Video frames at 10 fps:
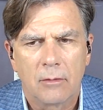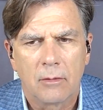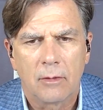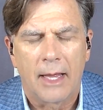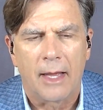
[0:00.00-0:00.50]

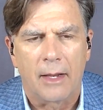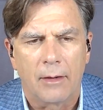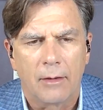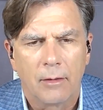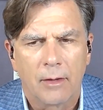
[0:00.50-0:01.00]
that?
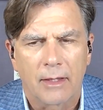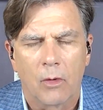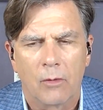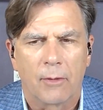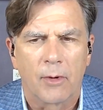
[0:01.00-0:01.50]
Like
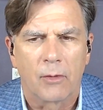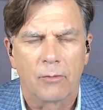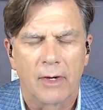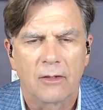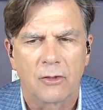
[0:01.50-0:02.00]
from a
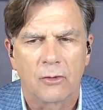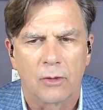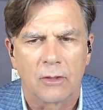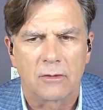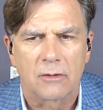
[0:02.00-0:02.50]

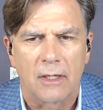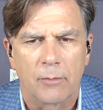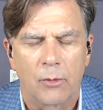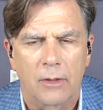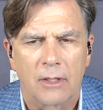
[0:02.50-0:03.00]
regulatory
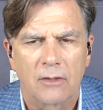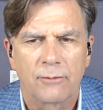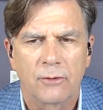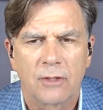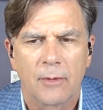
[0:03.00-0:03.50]
standpoint, that's the
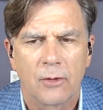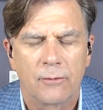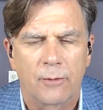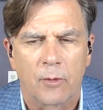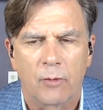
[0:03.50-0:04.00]
first time I heard
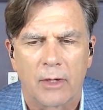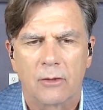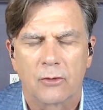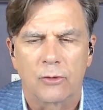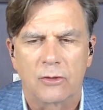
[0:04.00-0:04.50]
from a
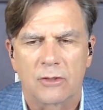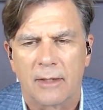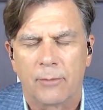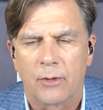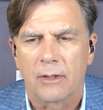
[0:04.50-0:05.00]
regulatory
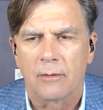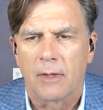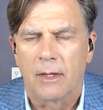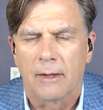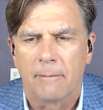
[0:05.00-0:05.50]
standpoint
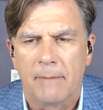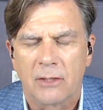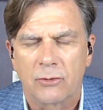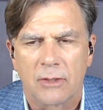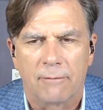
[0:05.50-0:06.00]

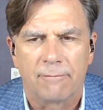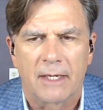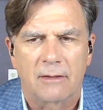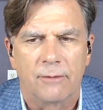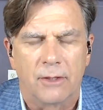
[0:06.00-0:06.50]
measuring
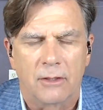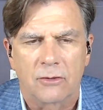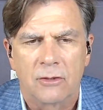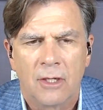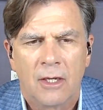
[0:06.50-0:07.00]

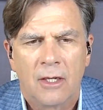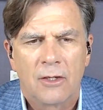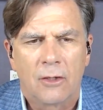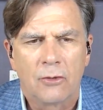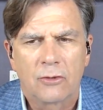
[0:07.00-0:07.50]
effectiveness.
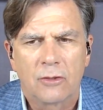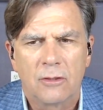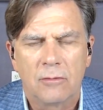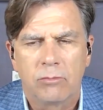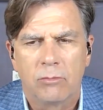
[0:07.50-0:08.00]

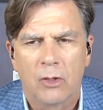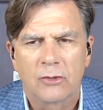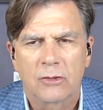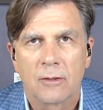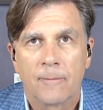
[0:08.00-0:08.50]
Usually
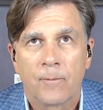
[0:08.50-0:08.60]
most